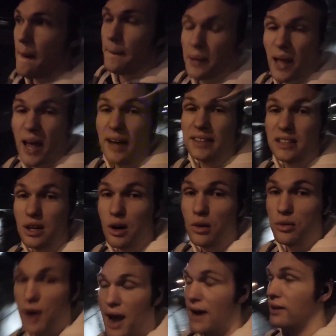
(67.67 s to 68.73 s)
but I have to go
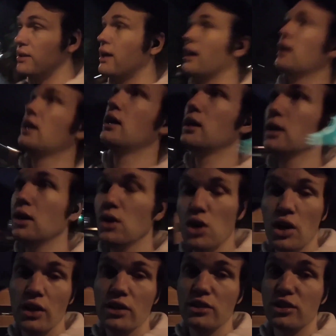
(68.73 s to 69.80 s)
around
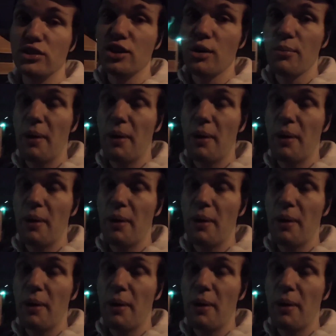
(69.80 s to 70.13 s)
because there's no